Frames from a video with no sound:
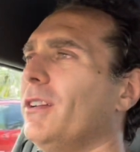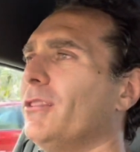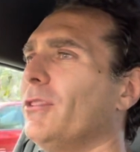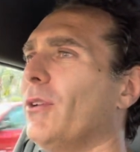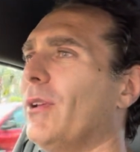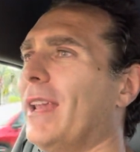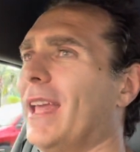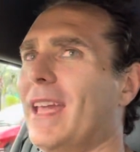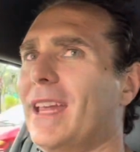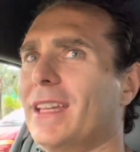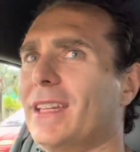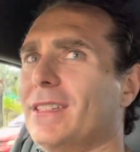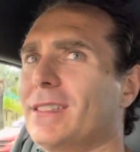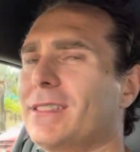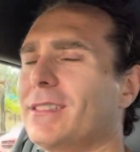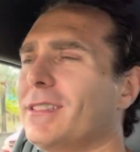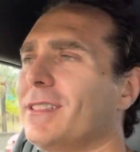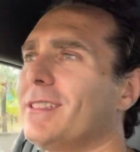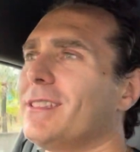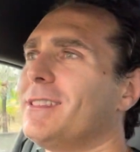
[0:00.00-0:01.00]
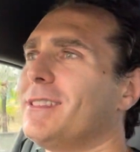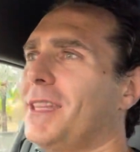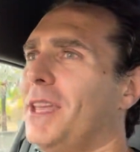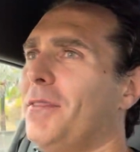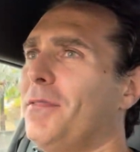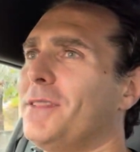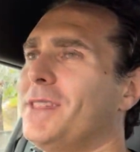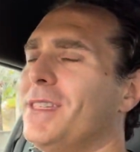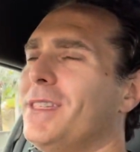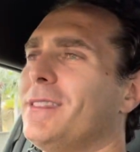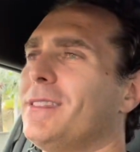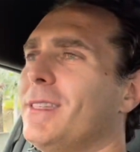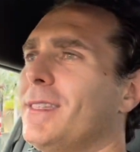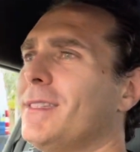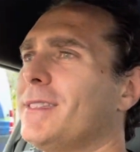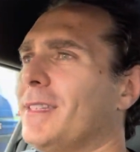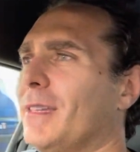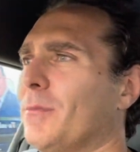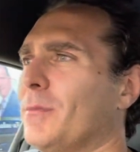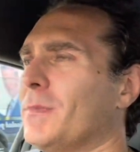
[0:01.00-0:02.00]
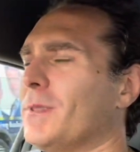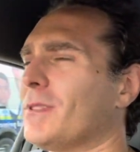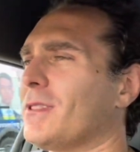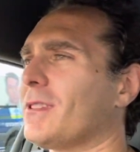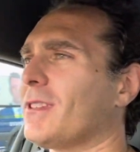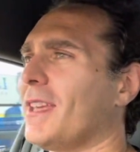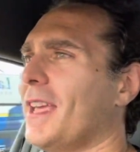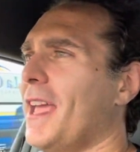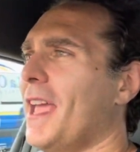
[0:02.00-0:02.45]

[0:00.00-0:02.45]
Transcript: the latest safety systems,